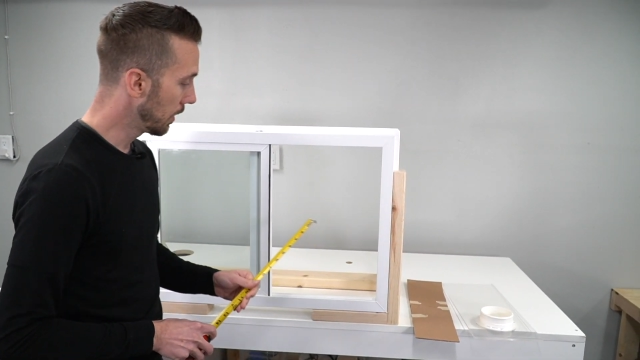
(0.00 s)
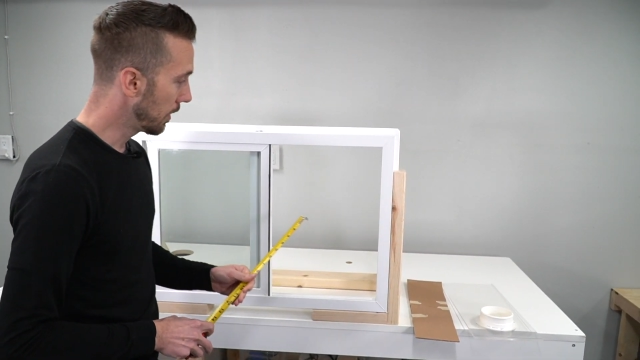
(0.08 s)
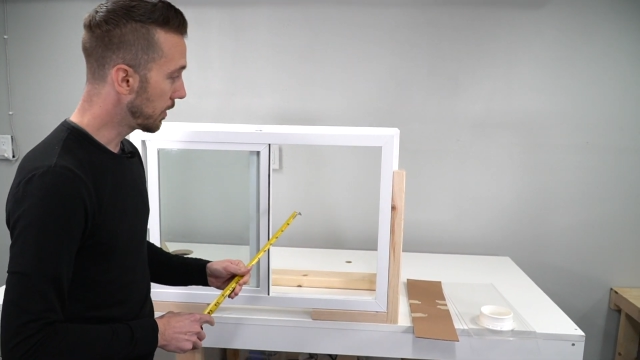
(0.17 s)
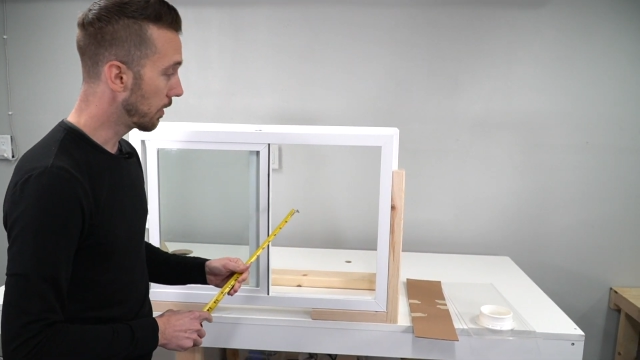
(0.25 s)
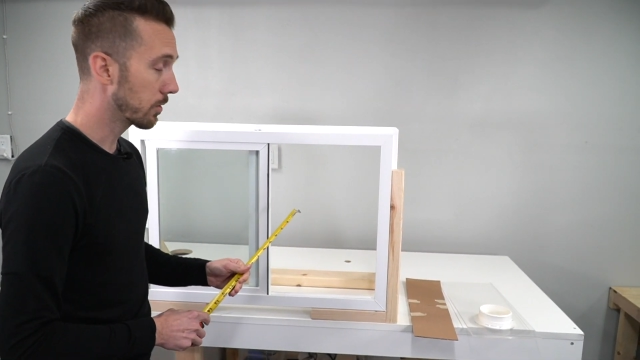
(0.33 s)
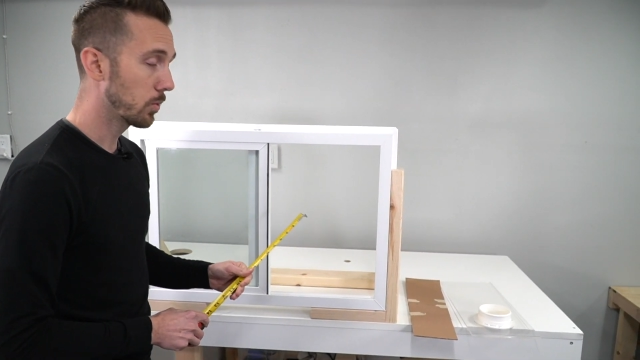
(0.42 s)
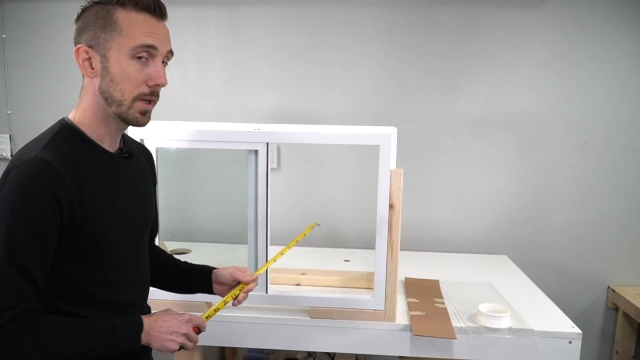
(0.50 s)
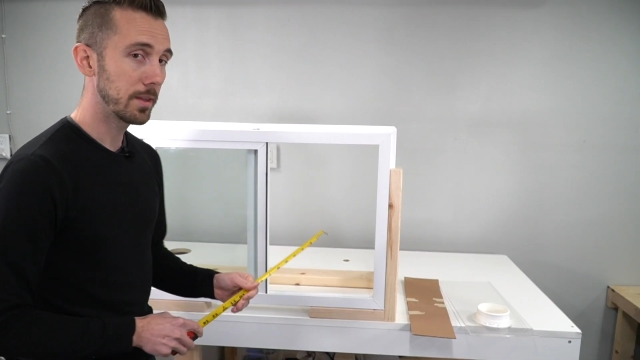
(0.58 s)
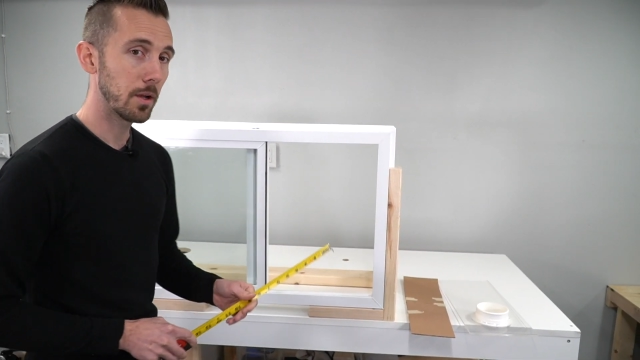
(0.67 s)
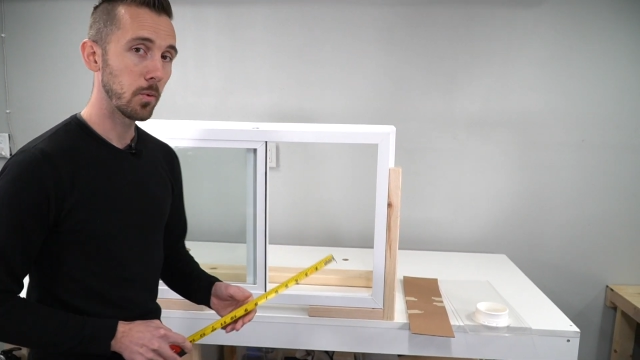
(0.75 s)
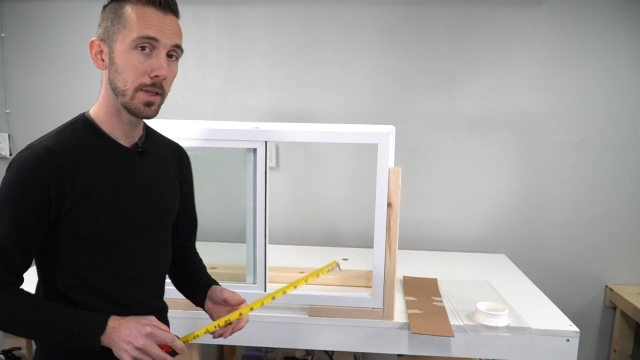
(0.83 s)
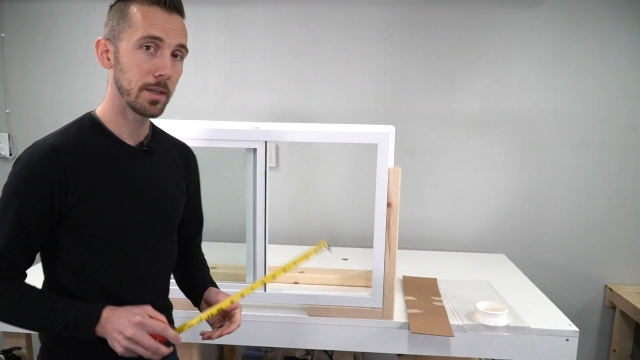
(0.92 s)
The other way
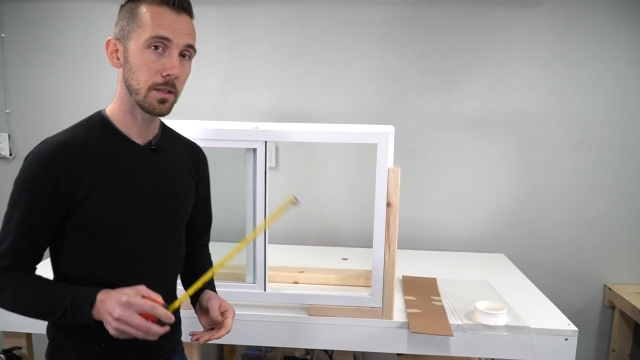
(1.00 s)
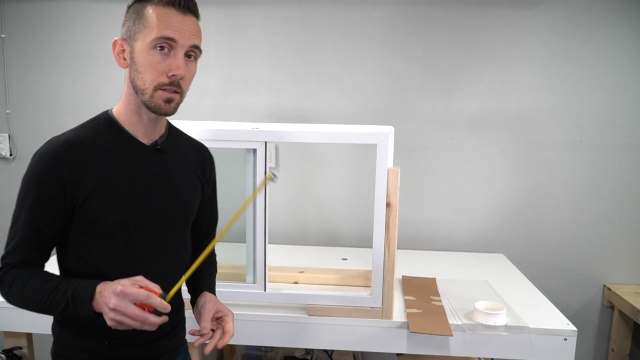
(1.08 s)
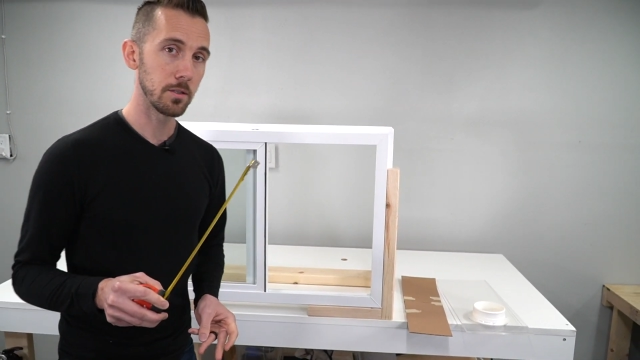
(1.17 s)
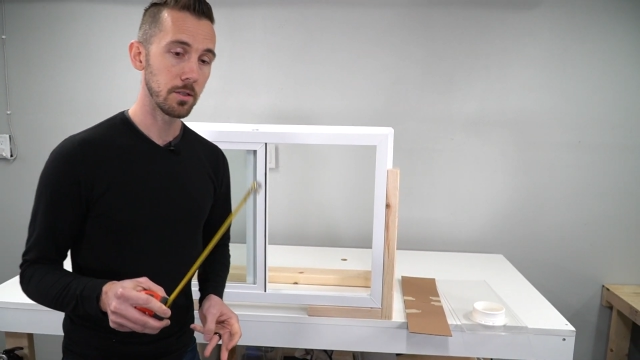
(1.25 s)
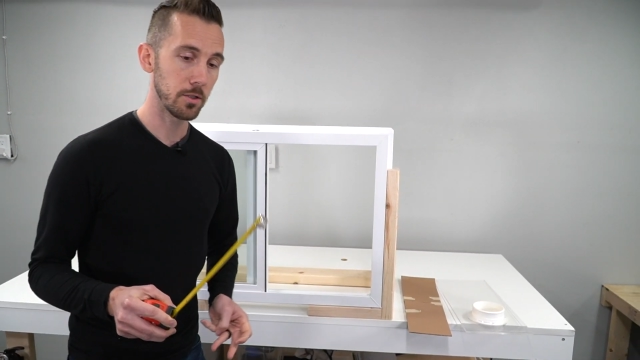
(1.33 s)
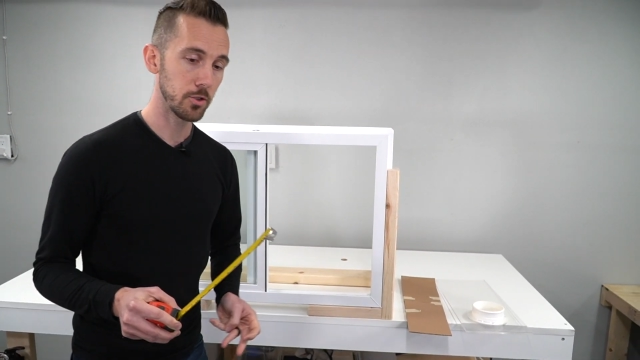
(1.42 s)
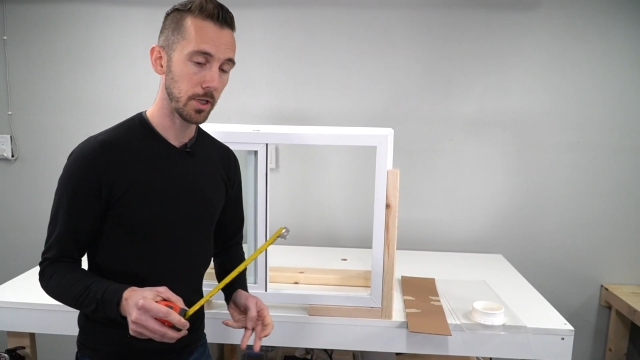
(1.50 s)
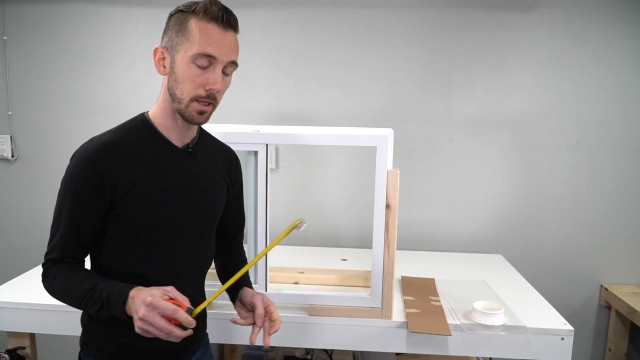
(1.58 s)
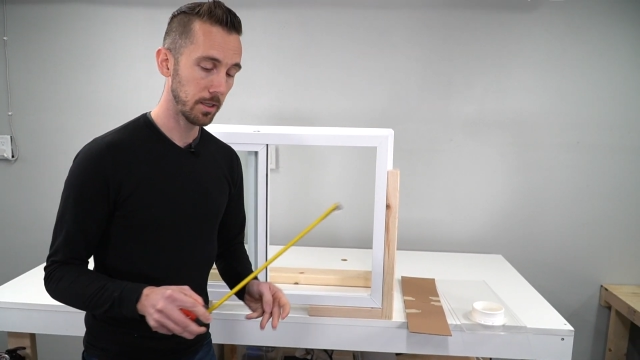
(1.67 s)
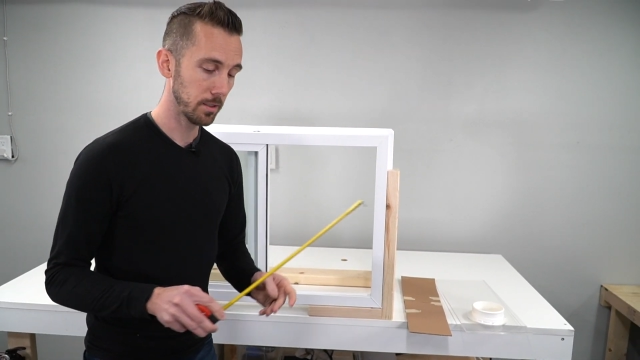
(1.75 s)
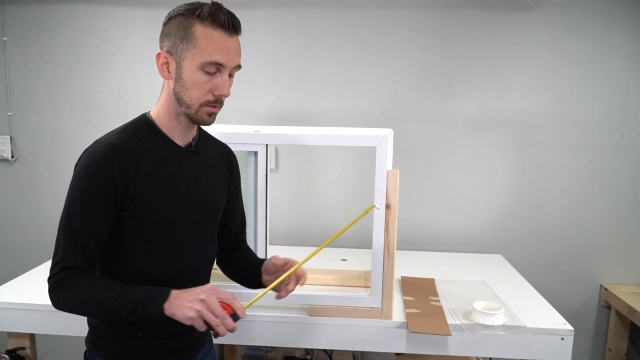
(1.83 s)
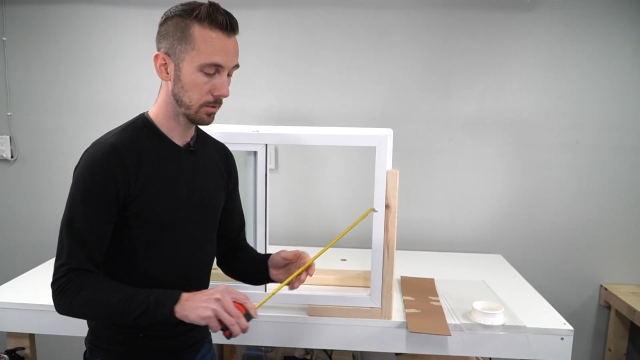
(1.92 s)
that we can check
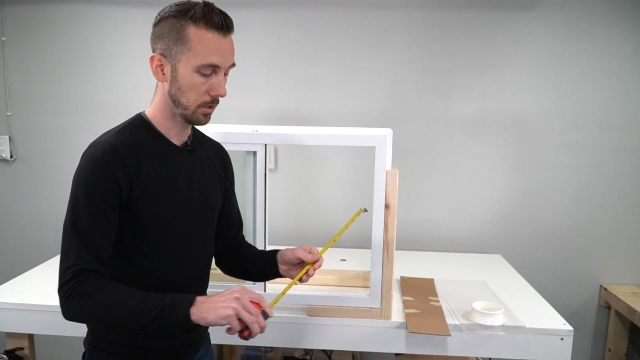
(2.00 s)
it